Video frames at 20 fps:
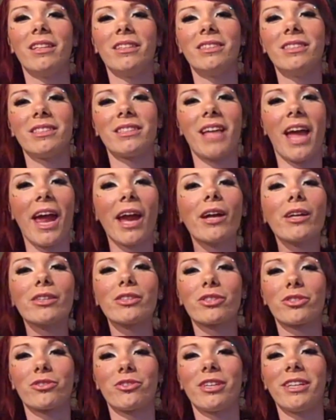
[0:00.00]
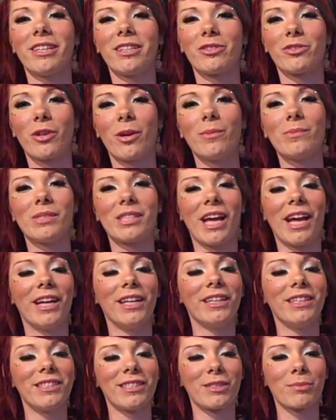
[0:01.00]
This airstrike drum
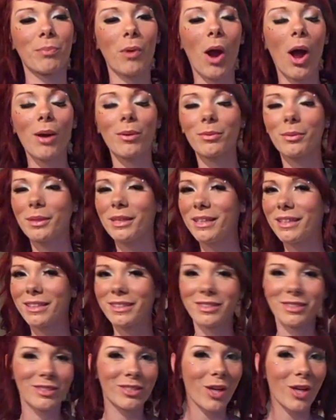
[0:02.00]
set is probably the